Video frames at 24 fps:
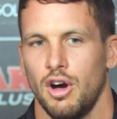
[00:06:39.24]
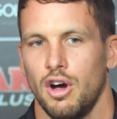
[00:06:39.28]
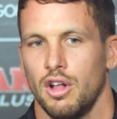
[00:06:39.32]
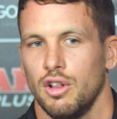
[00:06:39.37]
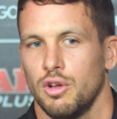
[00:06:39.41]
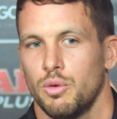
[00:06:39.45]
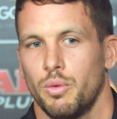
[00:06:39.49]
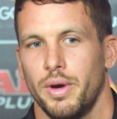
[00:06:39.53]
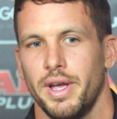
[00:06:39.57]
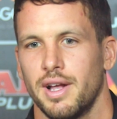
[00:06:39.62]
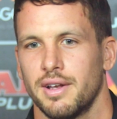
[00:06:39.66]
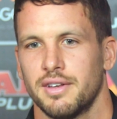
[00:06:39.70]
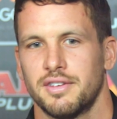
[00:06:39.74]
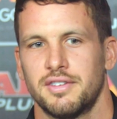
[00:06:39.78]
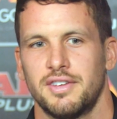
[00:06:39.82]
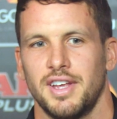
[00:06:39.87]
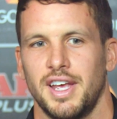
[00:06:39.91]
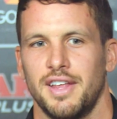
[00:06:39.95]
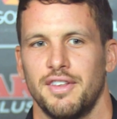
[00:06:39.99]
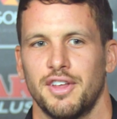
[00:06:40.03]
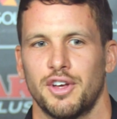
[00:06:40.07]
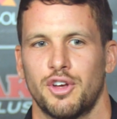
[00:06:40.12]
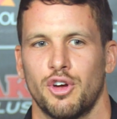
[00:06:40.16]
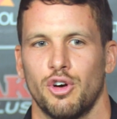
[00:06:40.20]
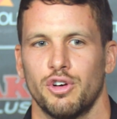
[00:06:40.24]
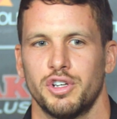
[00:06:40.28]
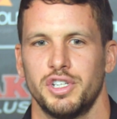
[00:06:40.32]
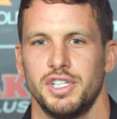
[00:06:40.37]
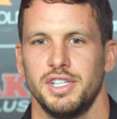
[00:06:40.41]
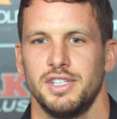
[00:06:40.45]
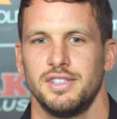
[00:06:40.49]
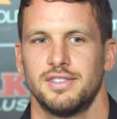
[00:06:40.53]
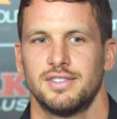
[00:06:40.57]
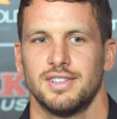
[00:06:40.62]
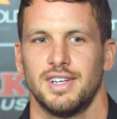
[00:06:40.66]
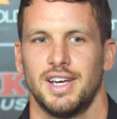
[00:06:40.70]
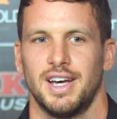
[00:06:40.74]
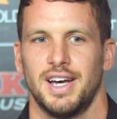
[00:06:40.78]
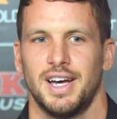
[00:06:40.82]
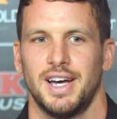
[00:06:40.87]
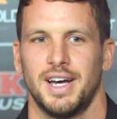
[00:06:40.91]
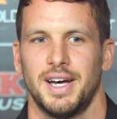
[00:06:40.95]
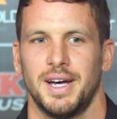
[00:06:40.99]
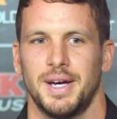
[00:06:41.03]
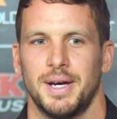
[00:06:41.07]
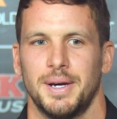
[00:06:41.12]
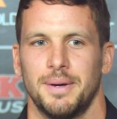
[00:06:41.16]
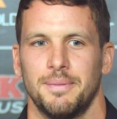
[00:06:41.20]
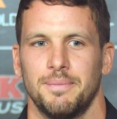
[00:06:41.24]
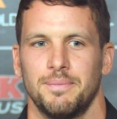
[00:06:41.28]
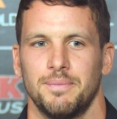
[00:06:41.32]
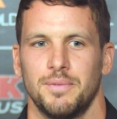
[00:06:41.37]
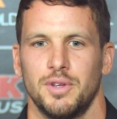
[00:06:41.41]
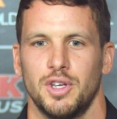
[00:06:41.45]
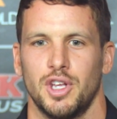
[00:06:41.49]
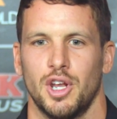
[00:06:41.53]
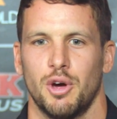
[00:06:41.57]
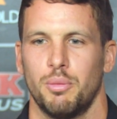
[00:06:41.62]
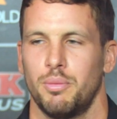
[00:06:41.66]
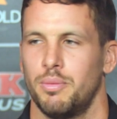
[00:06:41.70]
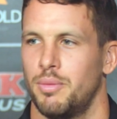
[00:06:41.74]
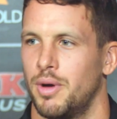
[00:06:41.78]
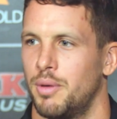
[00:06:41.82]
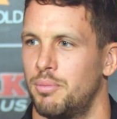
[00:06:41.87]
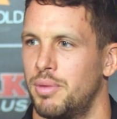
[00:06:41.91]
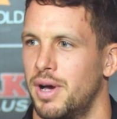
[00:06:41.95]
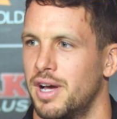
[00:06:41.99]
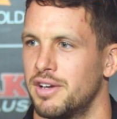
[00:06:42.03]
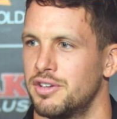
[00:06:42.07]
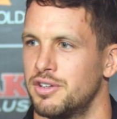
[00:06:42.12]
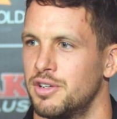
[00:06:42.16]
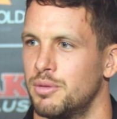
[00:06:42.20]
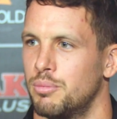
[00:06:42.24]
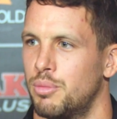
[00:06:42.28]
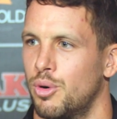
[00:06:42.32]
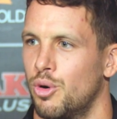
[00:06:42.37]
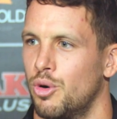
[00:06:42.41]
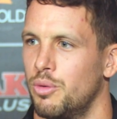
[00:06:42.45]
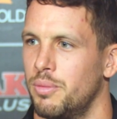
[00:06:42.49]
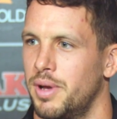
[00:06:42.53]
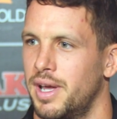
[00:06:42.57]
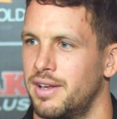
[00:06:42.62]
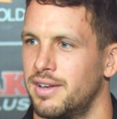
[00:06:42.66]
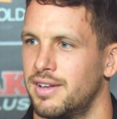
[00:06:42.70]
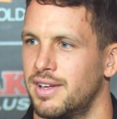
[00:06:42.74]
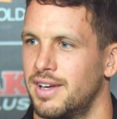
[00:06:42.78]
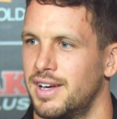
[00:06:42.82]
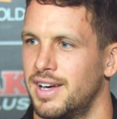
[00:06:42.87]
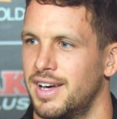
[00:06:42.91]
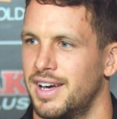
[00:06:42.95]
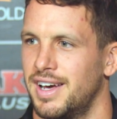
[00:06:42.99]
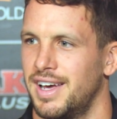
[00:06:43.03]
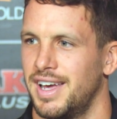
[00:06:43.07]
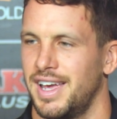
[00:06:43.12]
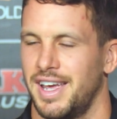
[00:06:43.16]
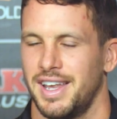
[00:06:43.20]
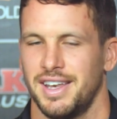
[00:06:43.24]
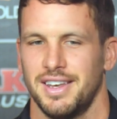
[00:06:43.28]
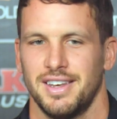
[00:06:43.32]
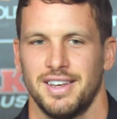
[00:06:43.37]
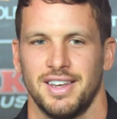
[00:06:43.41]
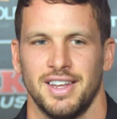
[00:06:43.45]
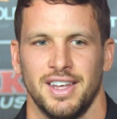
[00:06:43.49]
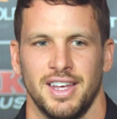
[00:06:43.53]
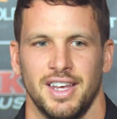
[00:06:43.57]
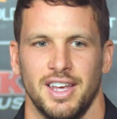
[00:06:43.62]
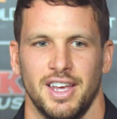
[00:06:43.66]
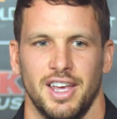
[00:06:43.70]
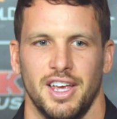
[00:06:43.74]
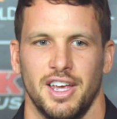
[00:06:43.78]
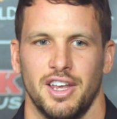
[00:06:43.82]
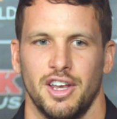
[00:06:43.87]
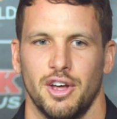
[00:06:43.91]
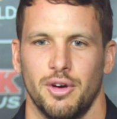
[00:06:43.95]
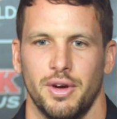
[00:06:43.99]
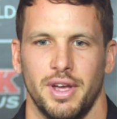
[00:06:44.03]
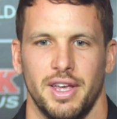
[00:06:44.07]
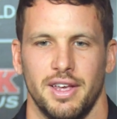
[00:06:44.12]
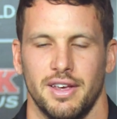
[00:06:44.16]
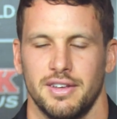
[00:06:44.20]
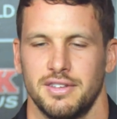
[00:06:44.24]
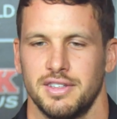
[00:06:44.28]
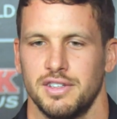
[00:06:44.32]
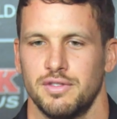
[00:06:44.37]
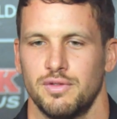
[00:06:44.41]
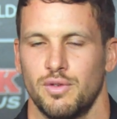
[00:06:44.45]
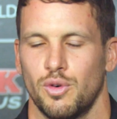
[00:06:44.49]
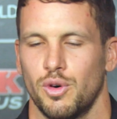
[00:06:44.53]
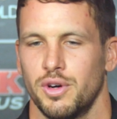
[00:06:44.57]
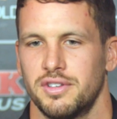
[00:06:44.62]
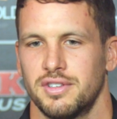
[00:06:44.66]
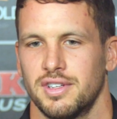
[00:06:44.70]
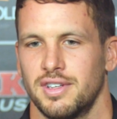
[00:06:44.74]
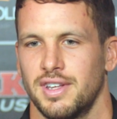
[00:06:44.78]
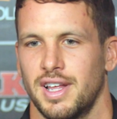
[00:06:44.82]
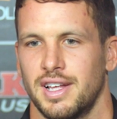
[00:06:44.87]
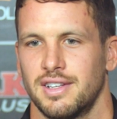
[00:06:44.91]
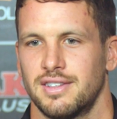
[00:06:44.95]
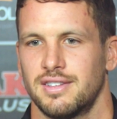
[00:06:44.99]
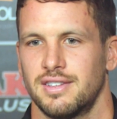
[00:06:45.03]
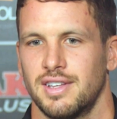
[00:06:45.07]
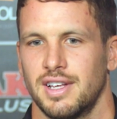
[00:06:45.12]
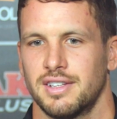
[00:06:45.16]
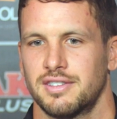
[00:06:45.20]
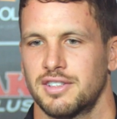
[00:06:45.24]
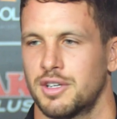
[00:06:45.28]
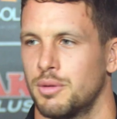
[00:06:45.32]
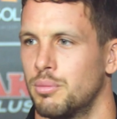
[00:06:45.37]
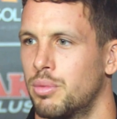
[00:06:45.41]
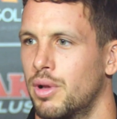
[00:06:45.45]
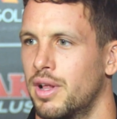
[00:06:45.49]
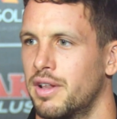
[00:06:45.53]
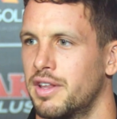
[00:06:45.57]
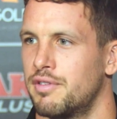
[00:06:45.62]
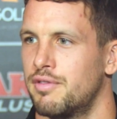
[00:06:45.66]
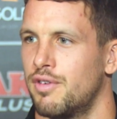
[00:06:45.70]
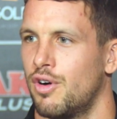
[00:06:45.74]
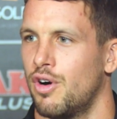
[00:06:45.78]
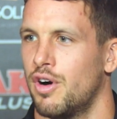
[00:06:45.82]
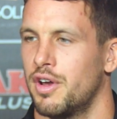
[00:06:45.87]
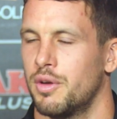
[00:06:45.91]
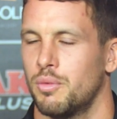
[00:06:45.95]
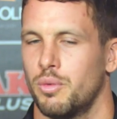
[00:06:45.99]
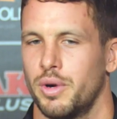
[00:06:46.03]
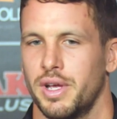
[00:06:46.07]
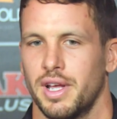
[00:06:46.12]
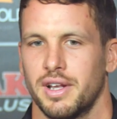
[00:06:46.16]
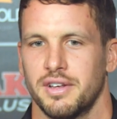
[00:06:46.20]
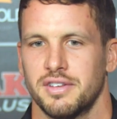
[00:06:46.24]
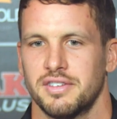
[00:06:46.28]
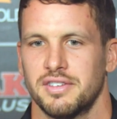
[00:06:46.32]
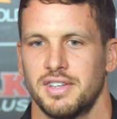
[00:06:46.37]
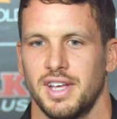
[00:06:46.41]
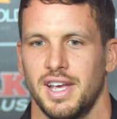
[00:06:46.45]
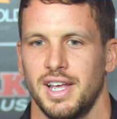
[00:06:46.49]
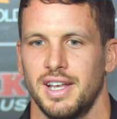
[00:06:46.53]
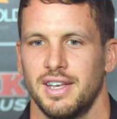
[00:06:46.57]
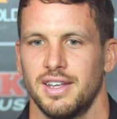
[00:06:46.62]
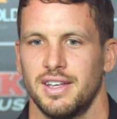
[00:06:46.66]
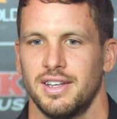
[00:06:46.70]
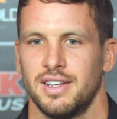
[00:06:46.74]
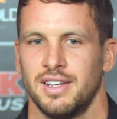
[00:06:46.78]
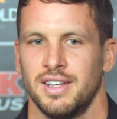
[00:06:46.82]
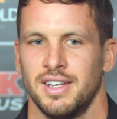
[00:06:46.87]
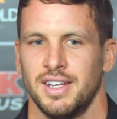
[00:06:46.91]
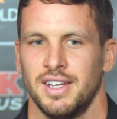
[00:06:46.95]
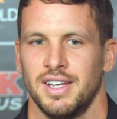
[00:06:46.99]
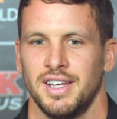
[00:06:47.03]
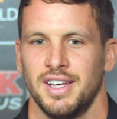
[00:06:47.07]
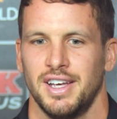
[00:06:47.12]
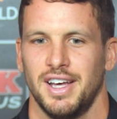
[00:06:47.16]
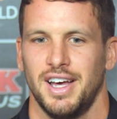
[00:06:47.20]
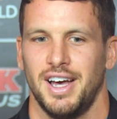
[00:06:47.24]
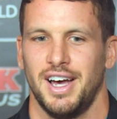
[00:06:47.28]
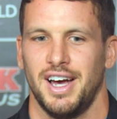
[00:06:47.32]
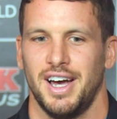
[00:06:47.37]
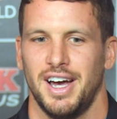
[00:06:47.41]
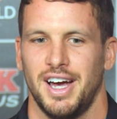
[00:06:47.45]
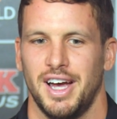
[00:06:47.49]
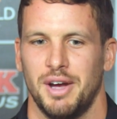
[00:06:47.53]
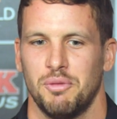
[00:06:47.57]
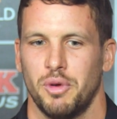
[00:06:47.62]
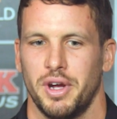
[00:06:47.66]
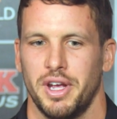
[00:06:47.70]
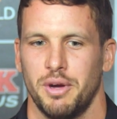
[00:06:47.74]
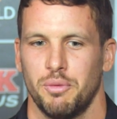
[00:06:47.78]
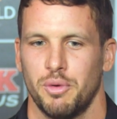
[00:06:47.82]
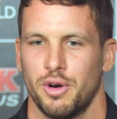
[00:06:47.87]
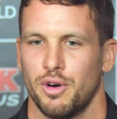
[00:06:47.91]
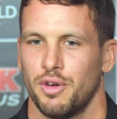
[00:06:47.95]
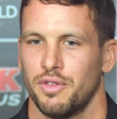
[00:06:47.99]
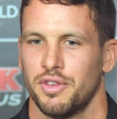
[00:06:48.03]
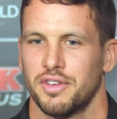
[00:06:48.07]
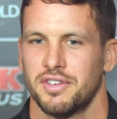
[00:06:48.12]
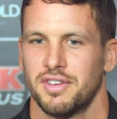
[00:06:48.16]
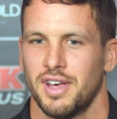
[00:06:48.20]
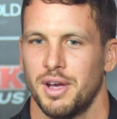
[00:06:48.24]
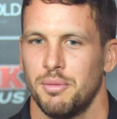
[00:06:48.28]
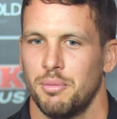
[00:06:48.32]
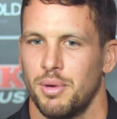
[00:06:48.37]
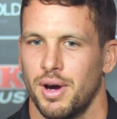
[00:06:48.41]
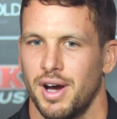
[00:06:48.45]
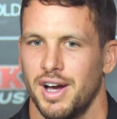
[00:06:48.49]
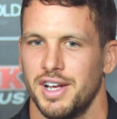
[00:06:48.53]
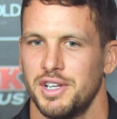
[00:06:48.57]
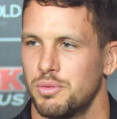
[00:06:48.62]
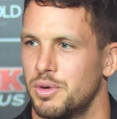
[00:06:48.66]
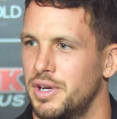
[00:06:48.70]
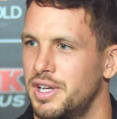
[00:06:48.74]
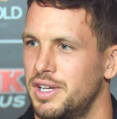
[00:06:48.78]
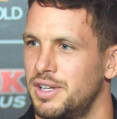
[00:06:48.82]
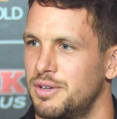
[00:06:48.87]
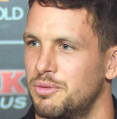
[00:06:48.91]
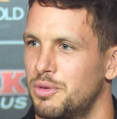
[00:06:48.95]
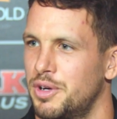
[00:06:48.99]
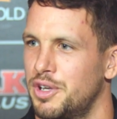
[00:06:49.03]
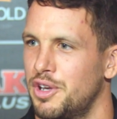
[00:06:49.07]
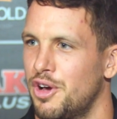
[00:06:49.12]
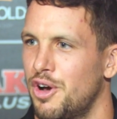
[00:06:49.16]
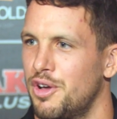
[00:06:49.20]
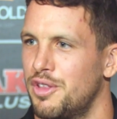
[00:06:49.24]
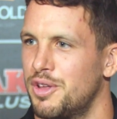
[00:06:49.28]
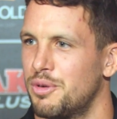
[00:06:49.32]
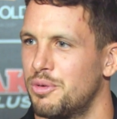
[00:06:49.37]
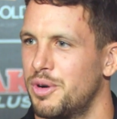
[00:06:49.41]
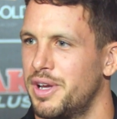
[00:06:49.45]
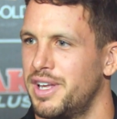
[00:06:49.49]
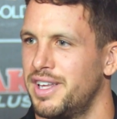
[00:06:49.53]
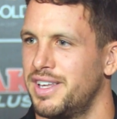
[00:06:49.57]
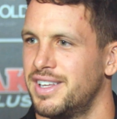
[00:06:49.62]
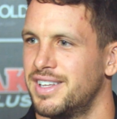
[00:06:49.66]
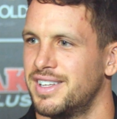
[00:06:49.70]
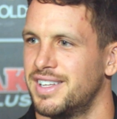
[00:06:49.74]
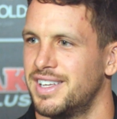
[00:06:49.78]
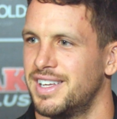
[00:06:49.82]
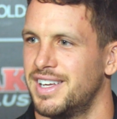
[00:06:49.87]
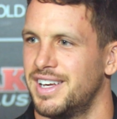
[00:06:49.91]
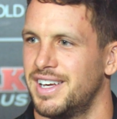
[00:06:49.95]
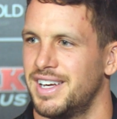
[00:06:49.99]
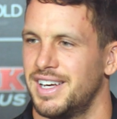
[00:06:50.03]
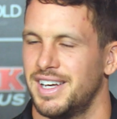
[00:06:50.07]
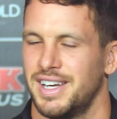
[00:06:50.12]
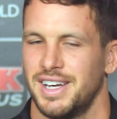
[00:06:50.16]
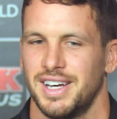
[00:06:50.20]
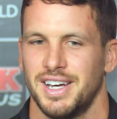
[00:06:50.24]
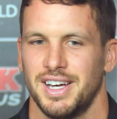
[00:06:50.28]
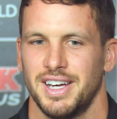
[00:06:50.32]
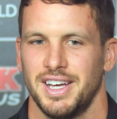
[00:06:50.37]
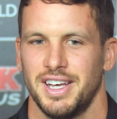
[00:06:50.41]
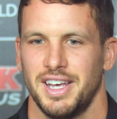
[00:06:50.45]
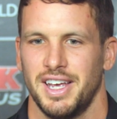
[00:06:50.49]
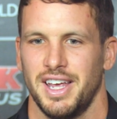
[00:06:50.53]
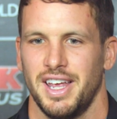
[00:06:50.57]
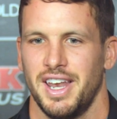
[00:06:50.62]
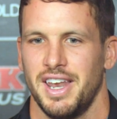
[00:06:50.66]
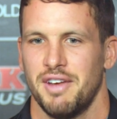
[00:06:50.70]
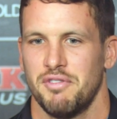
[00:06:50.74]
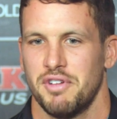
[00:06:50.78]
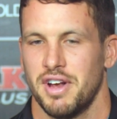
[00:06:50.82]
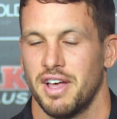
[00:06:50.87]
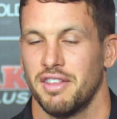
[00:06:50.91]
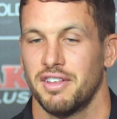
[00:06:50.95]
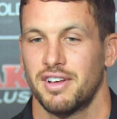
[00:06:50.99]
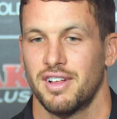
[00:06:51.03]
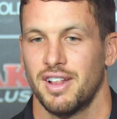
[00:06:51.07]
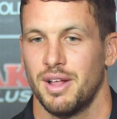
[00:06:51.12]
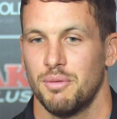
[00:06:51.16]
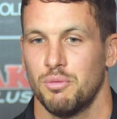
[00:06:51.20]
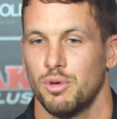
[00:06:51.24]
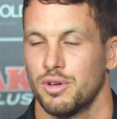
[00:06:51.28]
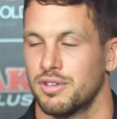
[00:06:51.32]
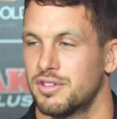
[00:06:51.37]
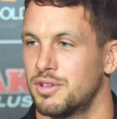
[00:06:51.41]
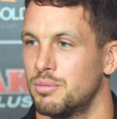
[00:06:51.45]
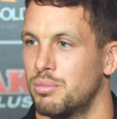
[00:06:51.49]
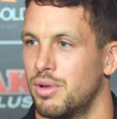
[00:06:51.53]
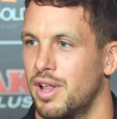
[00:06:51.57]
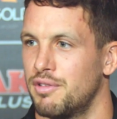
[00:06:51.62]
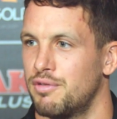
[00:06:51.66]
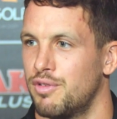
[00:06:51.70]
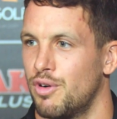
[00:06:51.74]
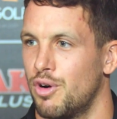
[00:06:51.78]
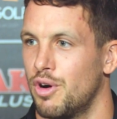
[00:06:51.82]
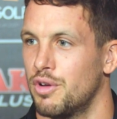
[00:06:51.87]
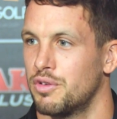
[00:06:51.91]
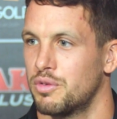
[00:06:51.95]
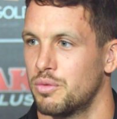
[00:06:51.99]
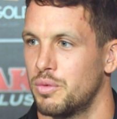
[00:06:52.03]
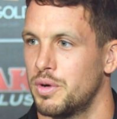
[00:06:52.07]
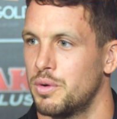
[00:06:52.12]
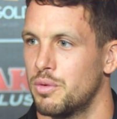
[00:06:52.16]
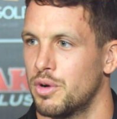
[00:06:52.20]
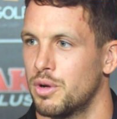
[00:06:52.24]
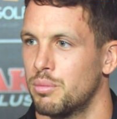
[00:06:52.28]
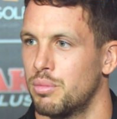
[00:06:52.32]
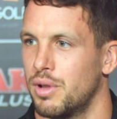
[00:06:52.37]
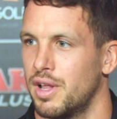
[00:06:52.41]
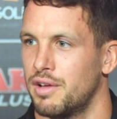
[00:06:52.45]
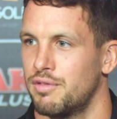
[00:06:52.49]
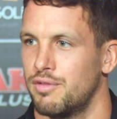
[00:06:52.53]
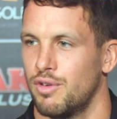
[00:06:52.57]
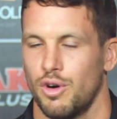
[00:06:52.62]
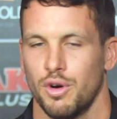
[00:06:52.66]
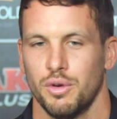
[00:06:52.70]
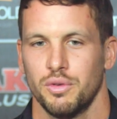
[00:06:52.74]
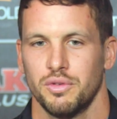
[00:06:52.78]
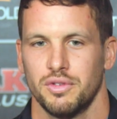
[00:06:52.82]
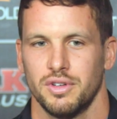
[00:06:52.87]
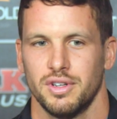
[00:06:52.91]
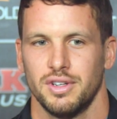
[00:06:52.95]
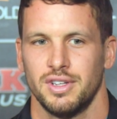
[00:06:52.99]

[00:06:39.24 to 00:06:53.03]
Oh, look, we understand that Koshy's, a passionate port man. And he has his voice, and that's completely fine, and we understand it. And we're on the same page. We know that and every other club wants to play finals, and we want to play finals.